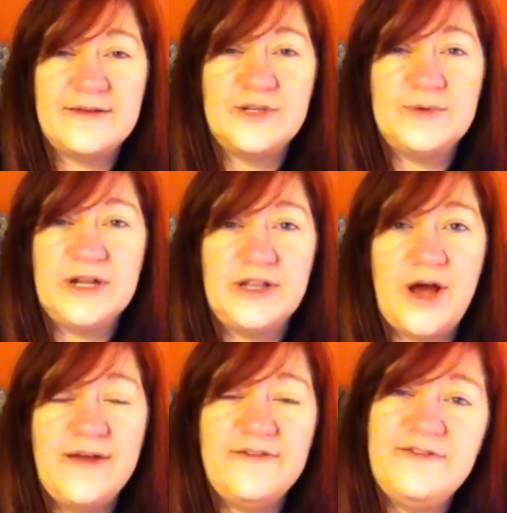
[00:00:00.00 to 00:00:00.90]
doing a
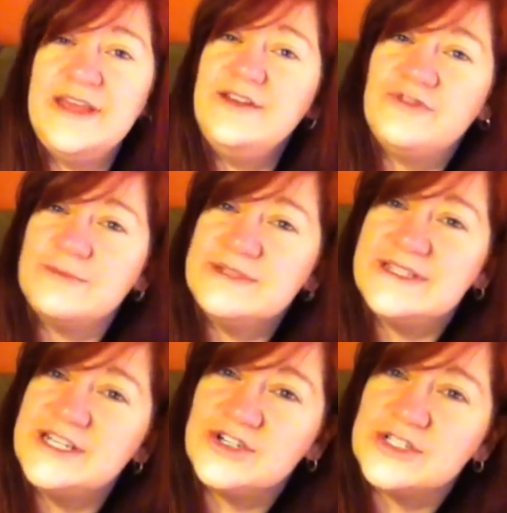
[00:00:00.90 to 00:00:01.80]
live feed from
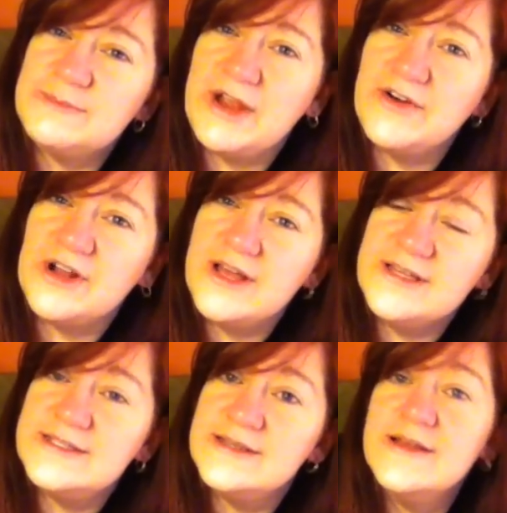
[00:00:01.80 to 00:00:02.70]
Stitcher's
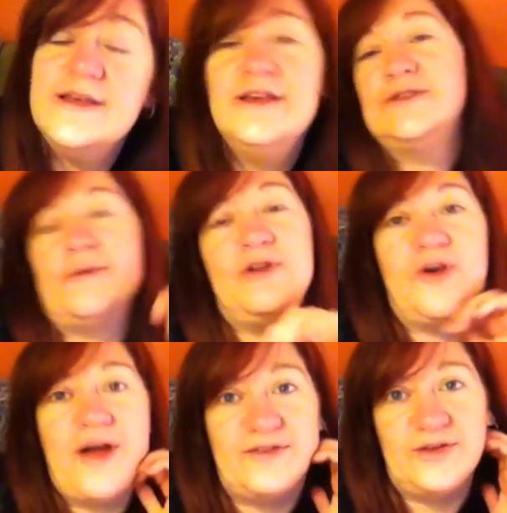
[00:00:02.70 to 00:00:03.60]
Paradise. So I'm going to
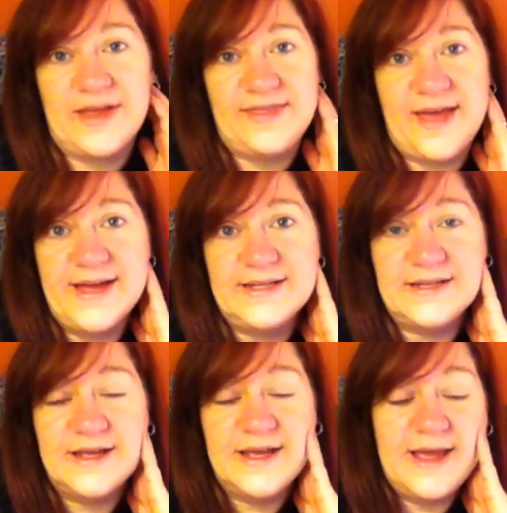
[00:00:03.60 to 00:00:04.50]
go have a look at
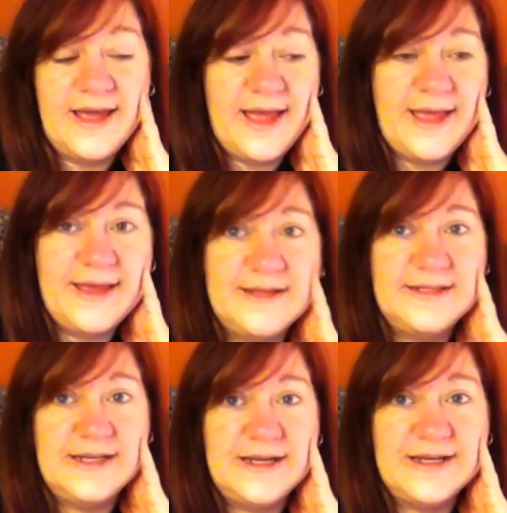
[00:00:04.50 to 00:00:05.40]
that
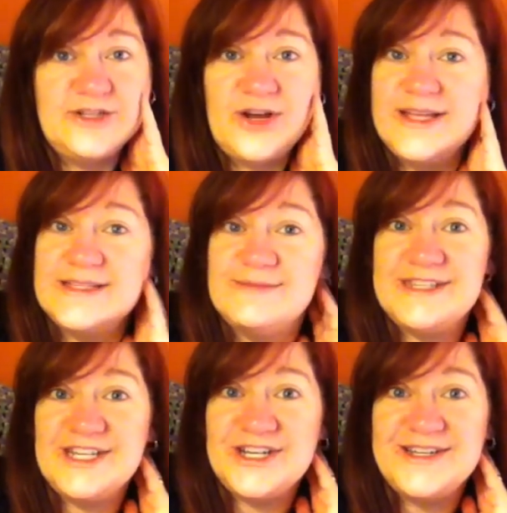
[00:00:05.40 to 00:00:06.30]
and uh, try and get some
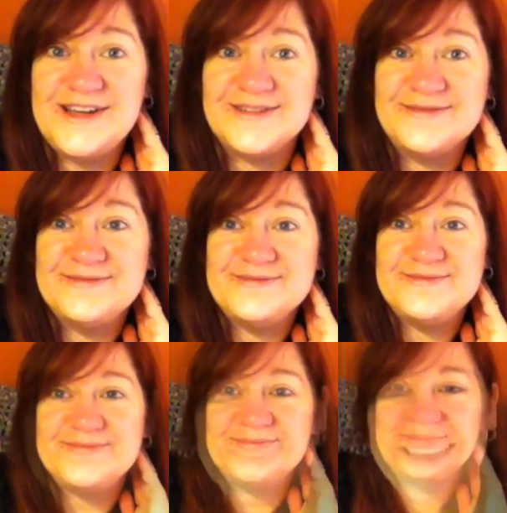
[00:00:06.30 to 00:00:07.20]
stitching done.
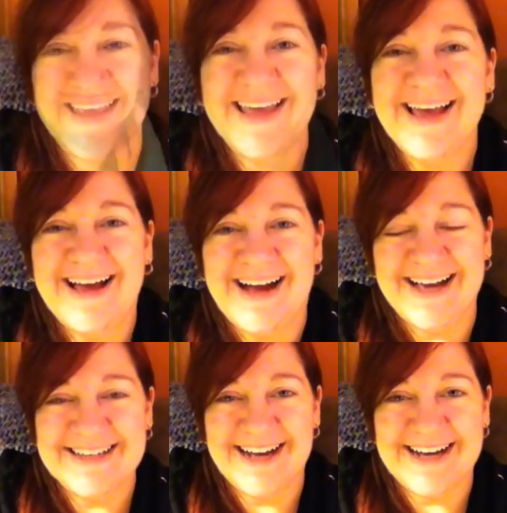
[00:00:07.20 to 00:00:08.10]

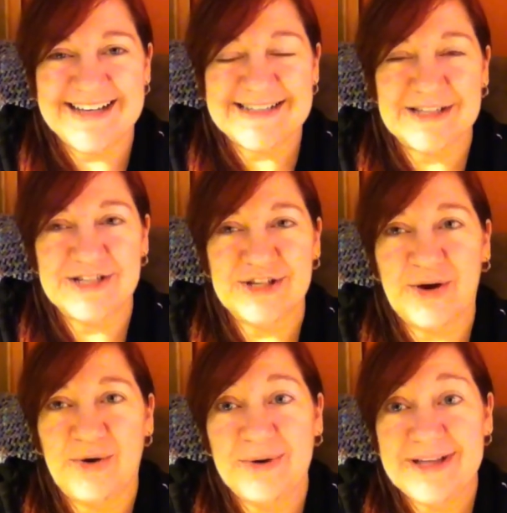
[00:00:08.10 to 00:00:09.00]
Hi guys,
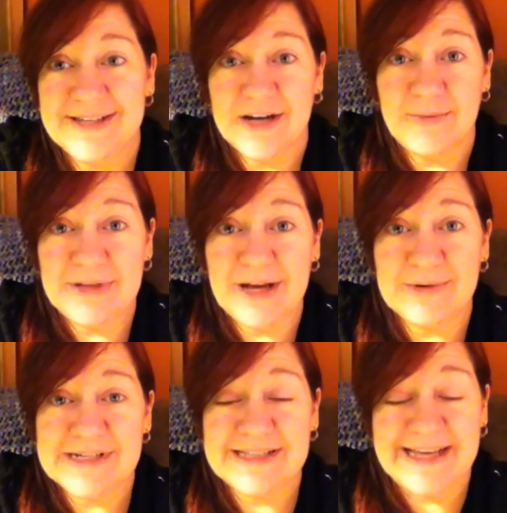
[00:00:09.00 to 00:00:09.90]
so it's a couple
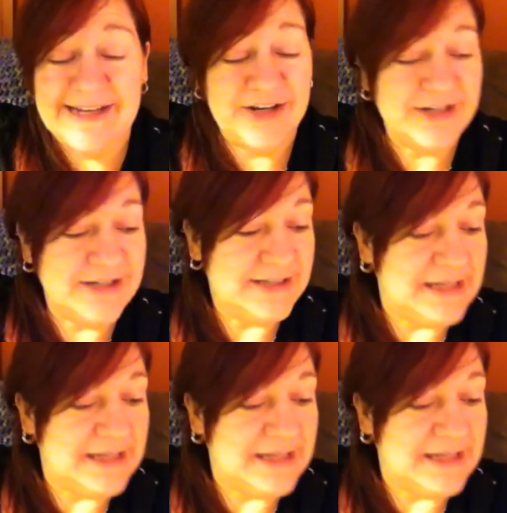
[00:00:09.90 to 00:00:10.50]
hours later.